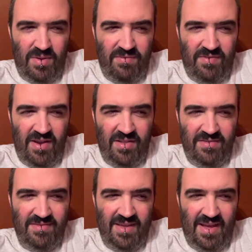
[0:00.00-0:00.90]
of the final
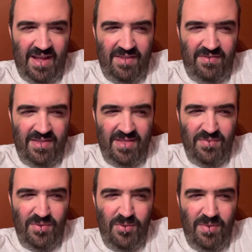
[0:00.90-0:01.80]
elephant in the
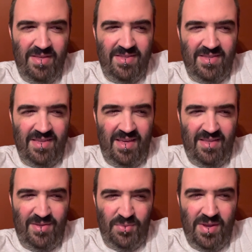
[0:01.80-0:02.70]
room is
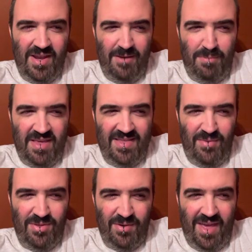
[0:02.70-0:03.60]
Serena peaced out
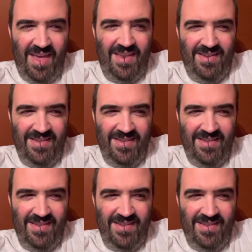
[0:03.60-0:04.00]
with her kid.